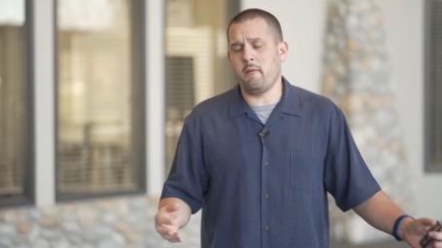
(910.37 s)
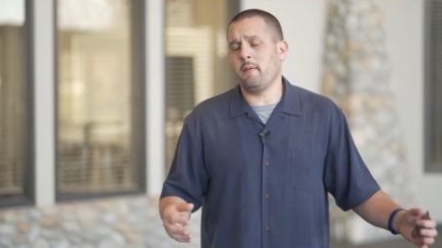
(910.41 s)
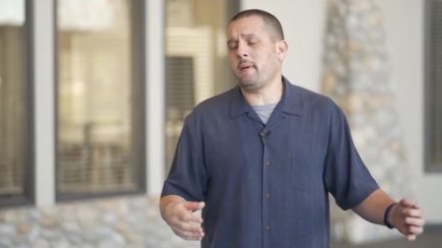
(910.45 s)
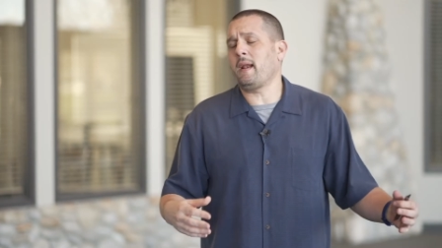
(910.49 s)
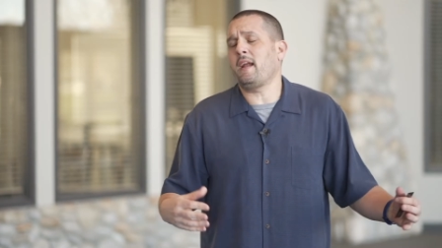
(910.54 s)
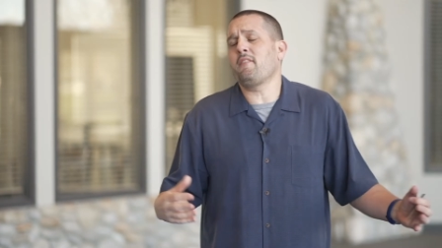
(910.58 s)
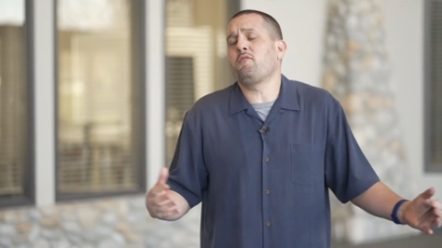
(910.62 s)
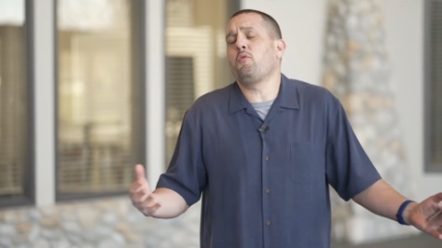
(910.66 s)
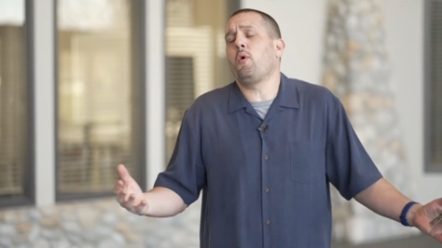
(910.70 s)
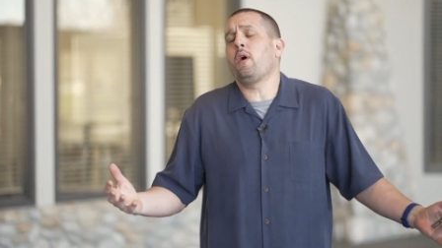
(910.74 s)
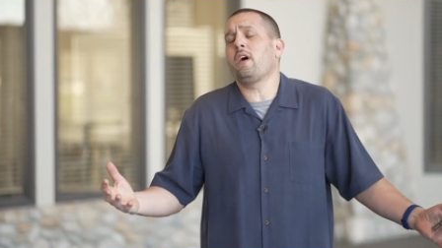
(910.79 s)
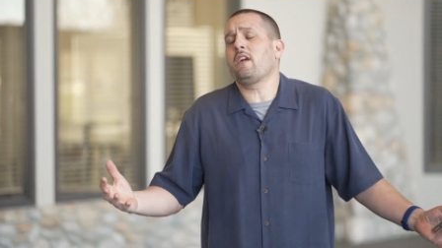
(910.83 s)
I mean,
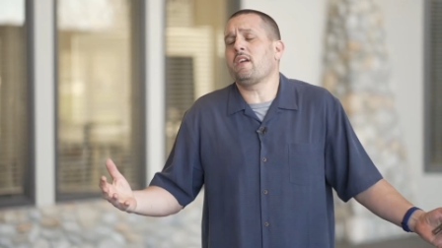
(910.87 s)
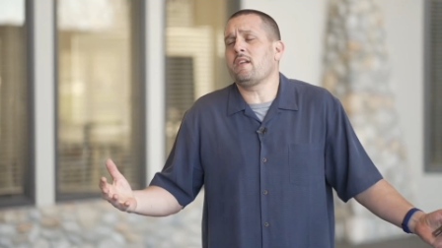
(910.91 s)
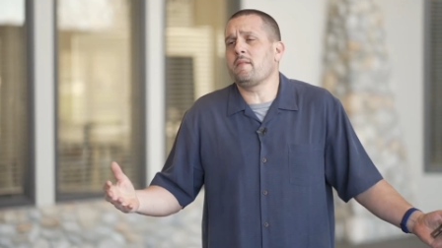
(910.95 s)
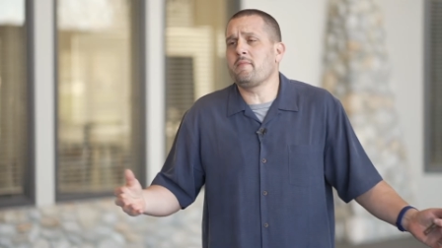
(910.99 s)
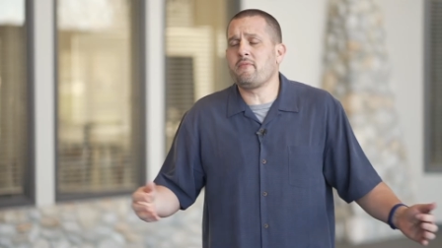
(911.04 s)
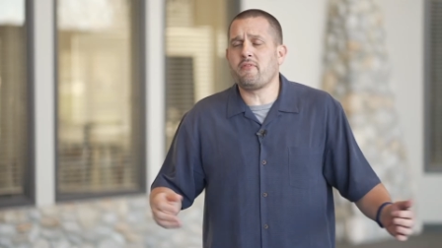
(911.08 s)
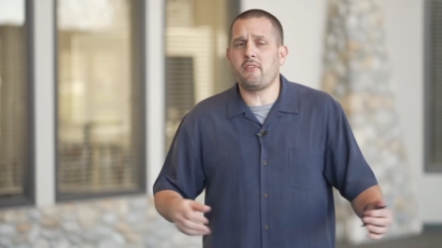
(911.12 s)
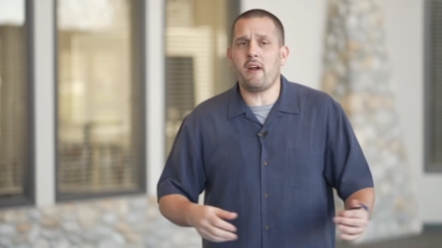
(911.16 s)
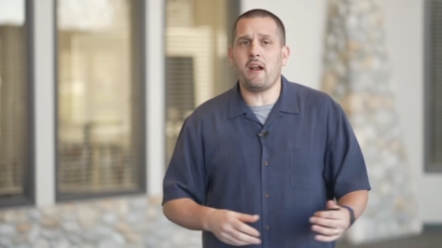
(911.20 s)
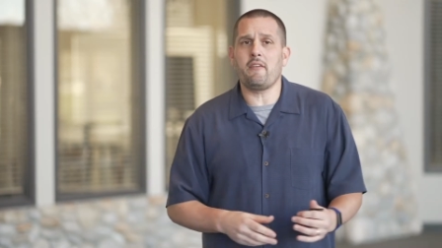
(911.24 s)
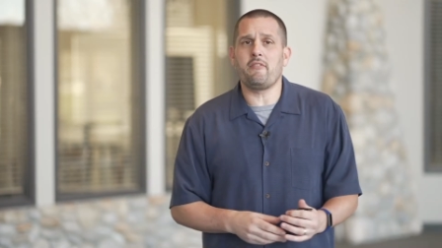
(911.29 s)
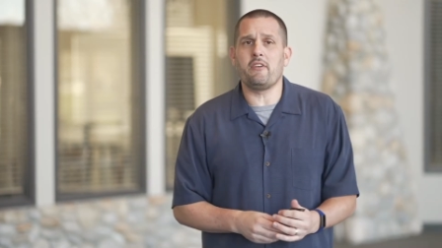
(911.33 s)
I've wanted them
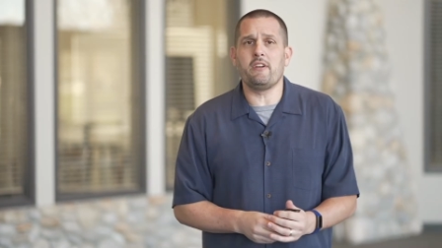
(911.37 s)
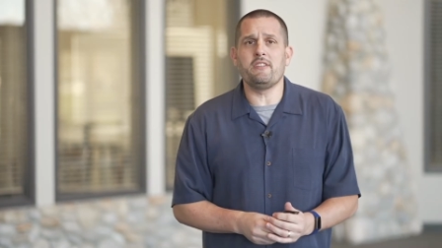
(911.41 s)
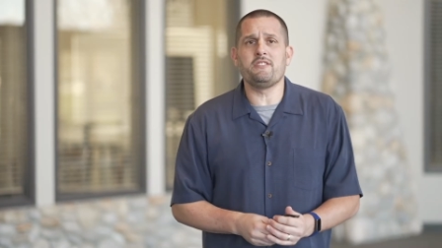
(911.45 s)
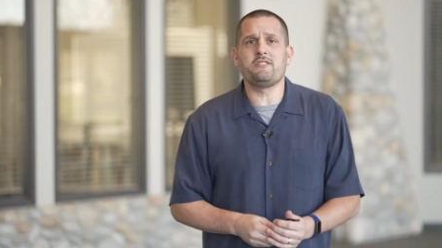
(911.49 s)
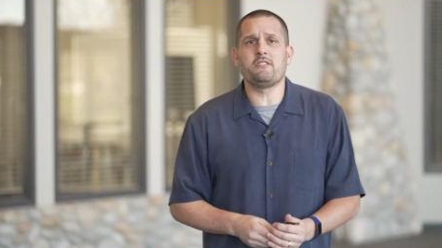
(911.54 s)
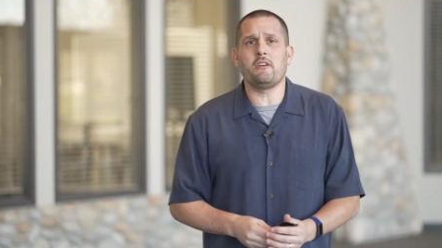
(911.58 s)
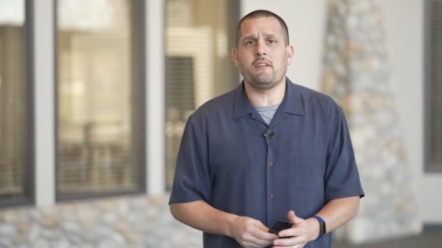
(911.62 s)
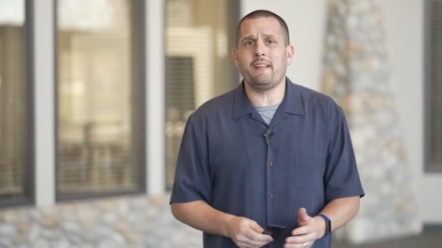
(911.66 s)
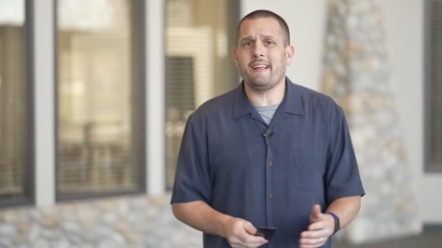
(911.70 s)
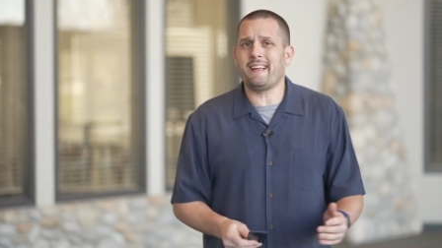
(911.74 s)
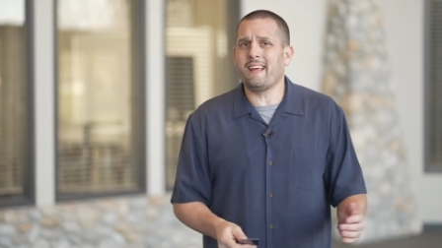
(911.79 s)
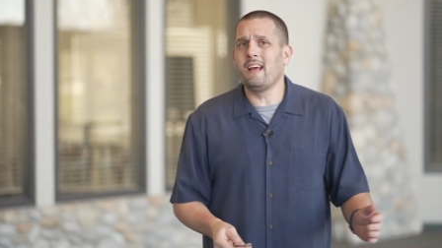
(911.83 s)
forever, and
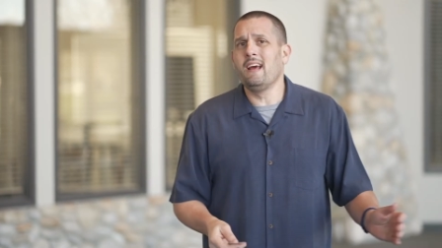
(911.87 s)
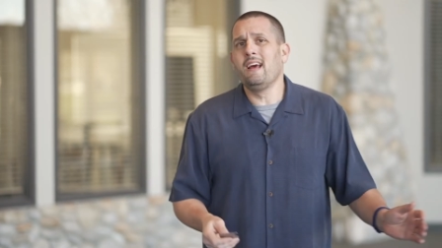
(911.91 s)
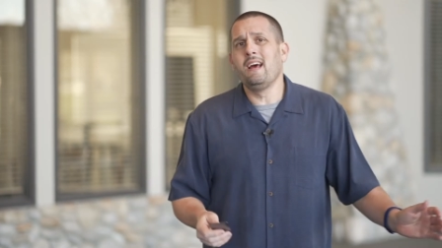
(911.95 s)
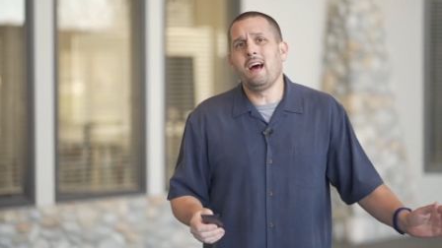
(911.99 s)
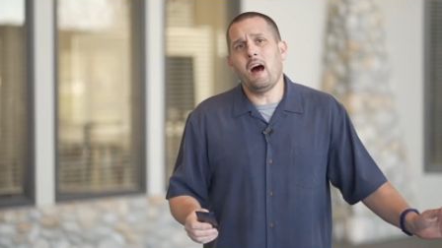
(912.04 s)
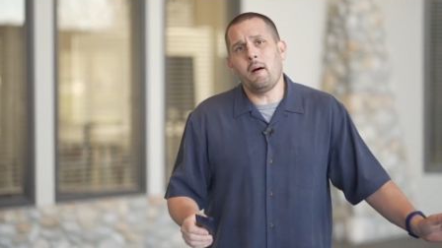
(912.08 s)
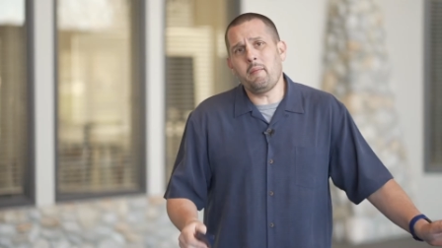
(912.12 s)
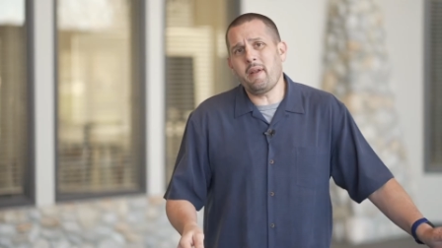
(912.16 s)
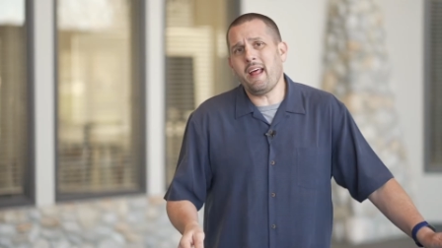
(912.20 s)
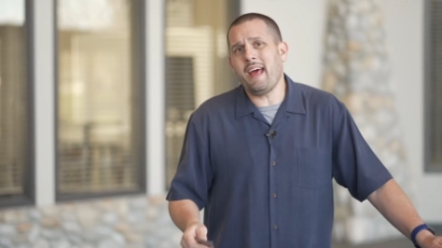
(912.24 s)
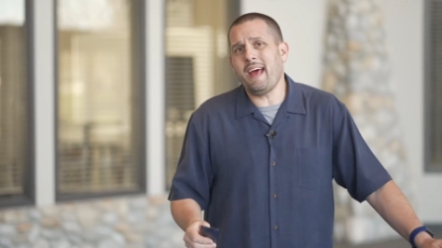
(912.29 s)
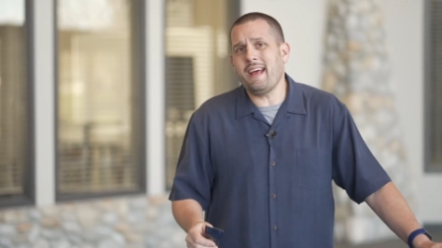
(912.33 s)
so I'm gonna